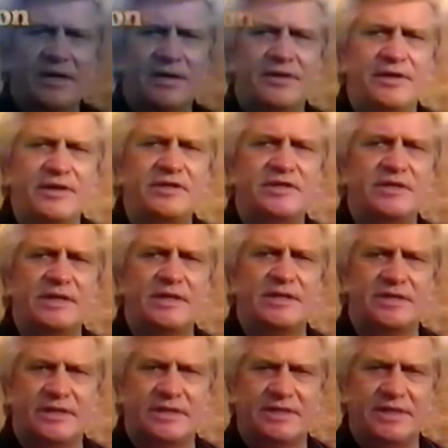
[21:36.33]
This and the
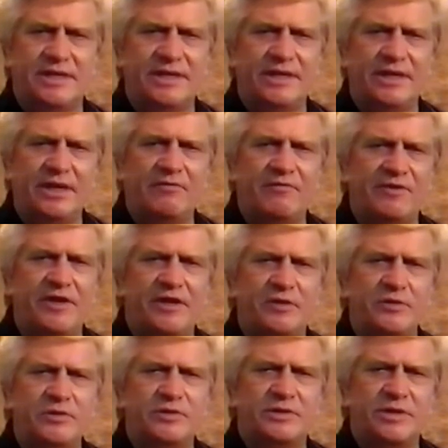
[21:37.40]
succeeding
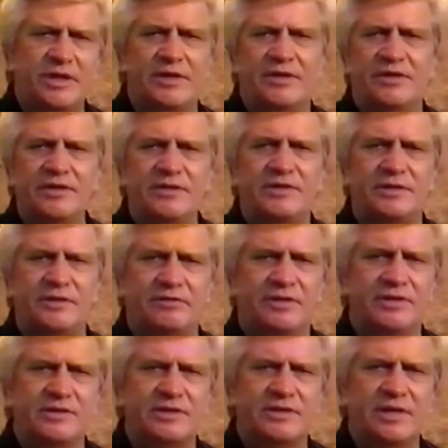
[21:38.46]
videos in this
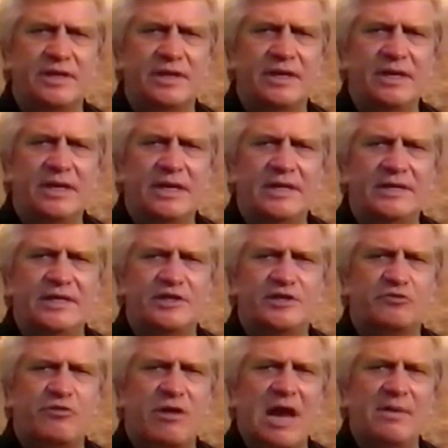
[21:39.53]
series
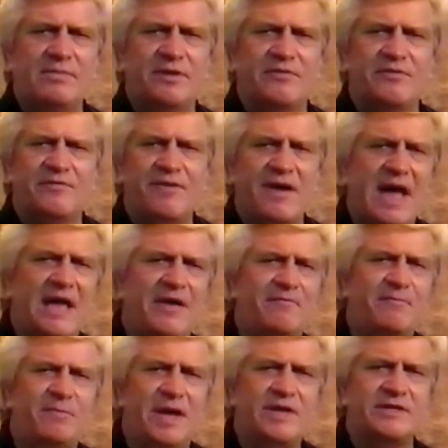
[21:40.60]
describe the 5
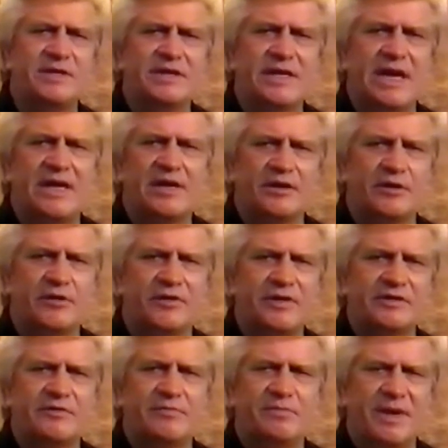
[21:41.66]
major categories
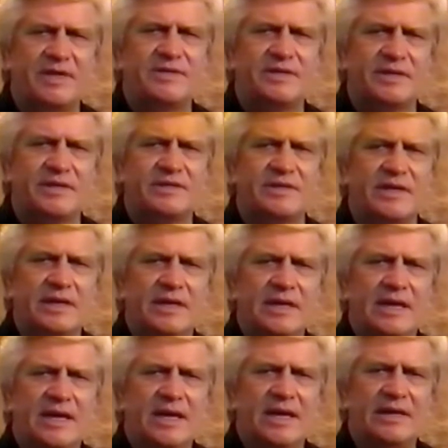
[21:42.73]
of basics
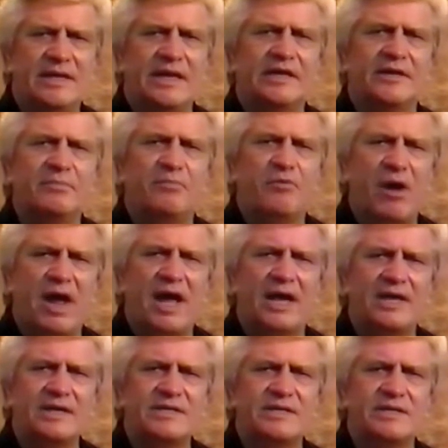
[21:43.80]
that comprise